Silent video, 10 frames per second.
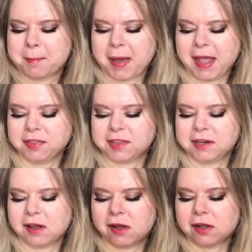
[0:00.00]

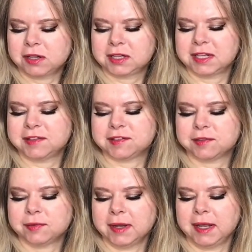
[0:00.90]
panthenol,
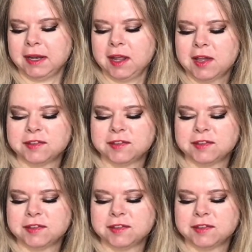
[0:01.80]
glycerin,